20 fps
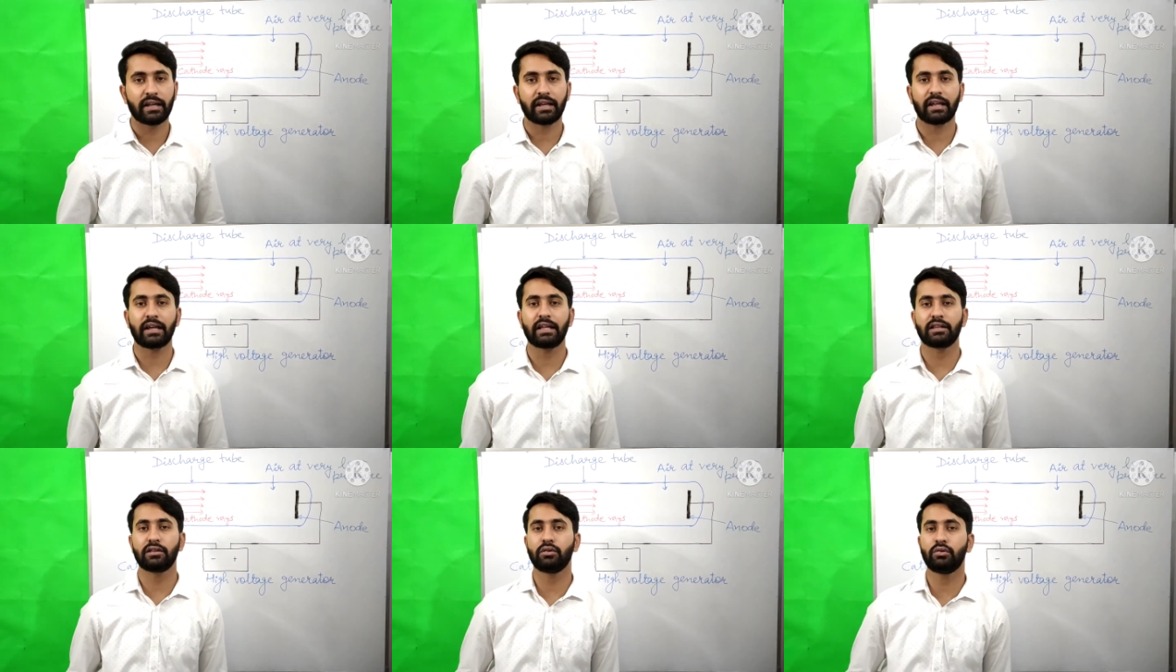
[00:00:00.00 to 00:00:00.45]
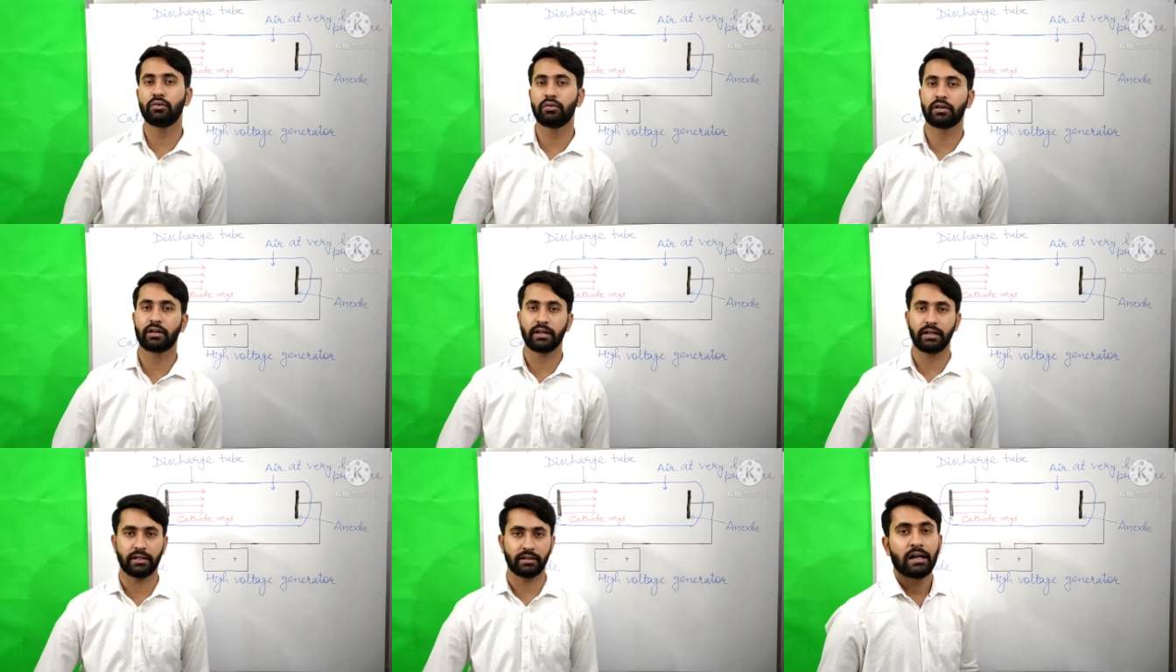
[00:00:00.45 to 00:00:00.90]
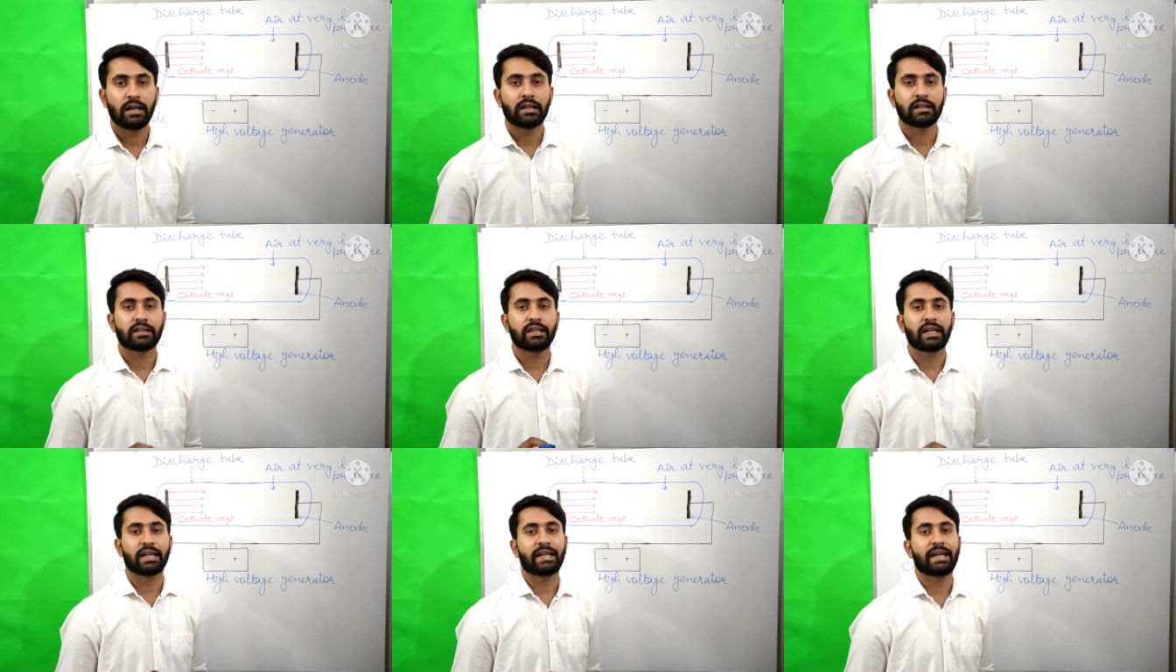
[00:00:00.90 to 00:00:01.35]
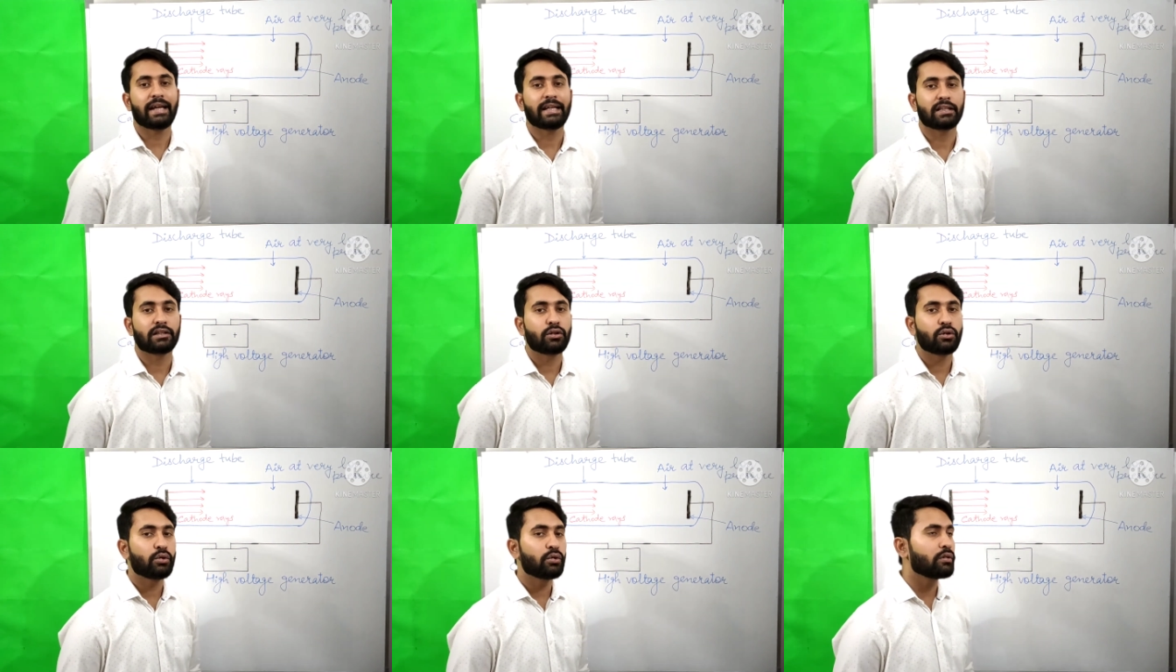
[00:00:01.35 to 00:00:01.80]
cathode ray. The
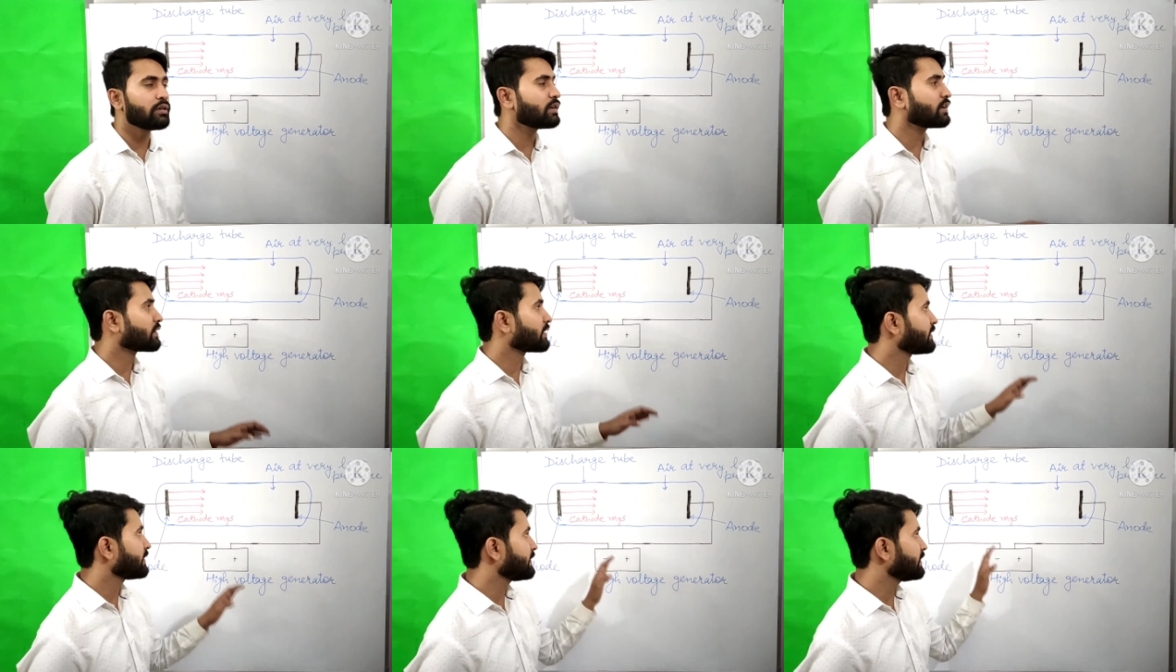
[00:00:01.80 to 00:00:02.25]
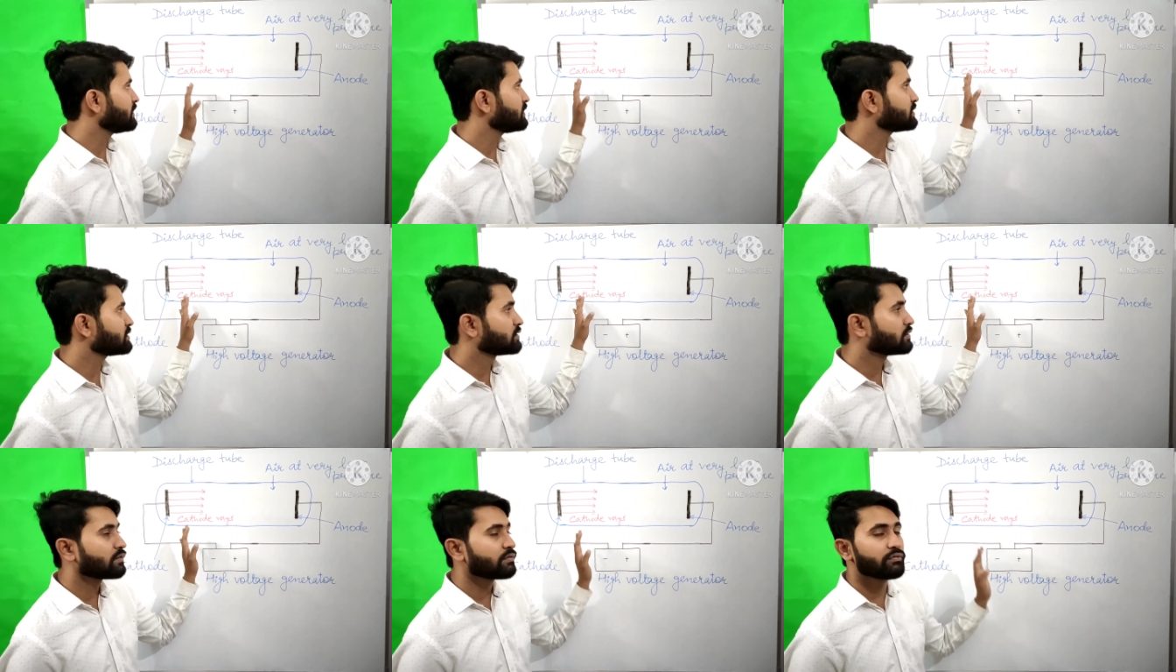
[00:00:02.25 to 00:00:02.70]
cathode rays